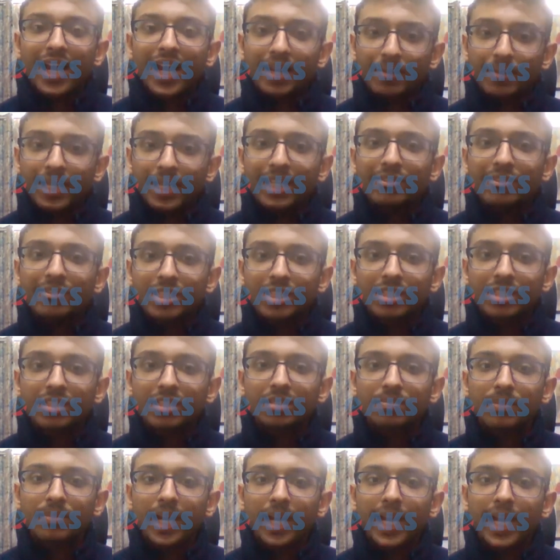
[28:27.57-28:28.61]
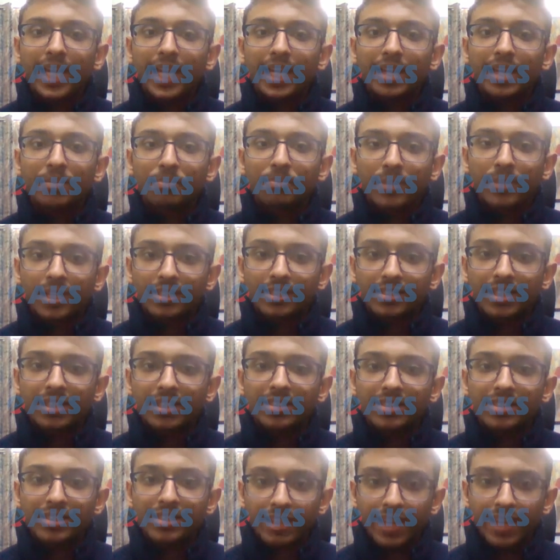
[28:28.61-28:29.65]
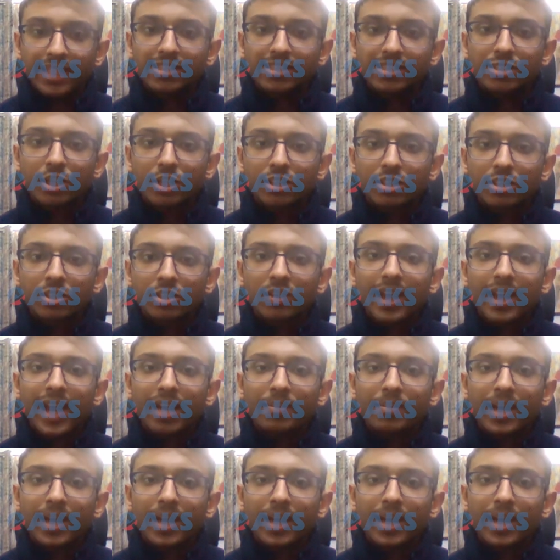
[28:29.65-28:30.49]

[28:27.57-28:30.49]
I believe, sir, my personal strengths also